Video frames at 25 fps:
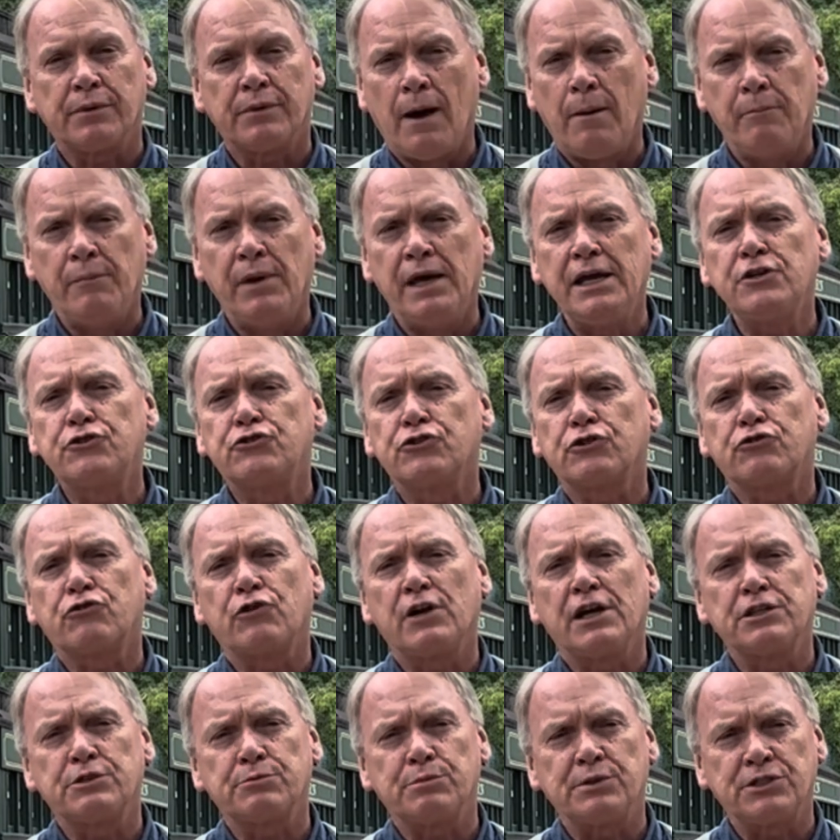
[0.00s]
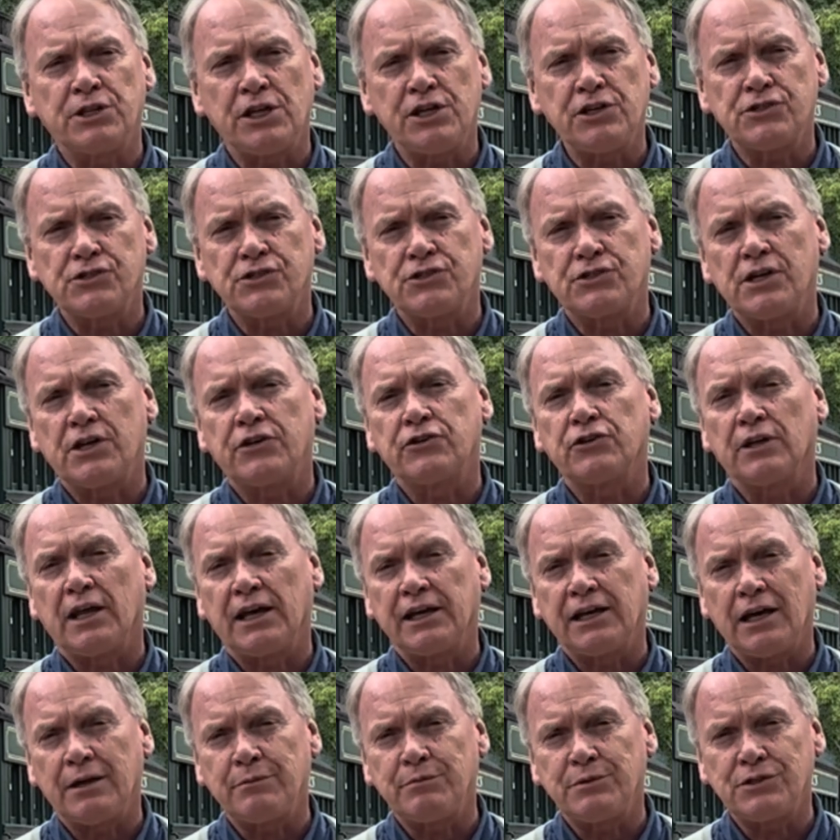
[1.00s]
A major transportation center
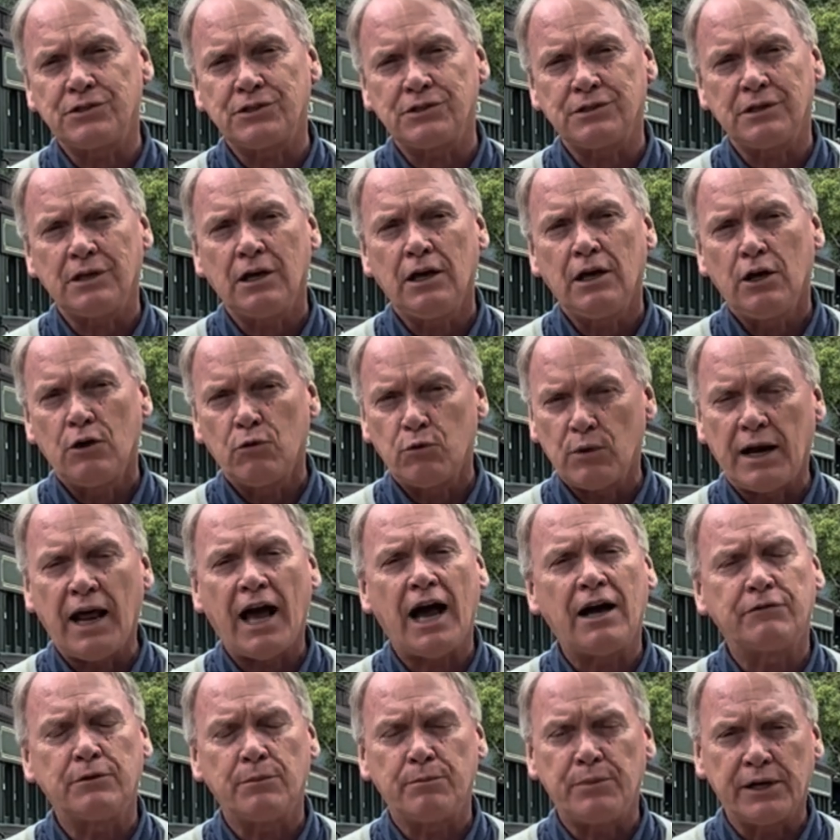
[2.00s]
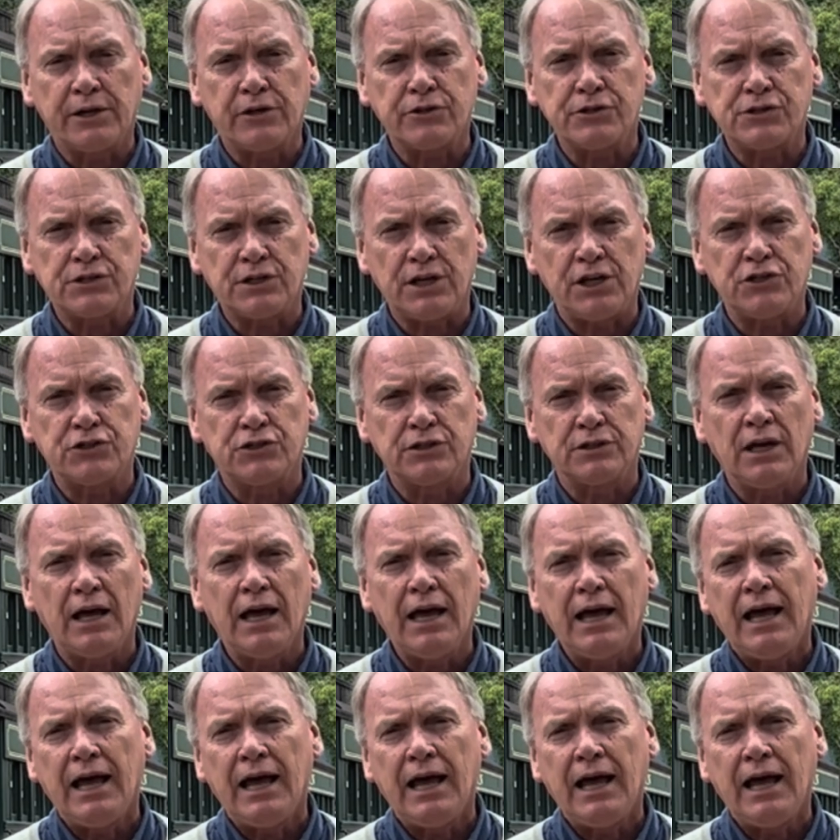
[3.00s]
like Edmonton would have a bigger station,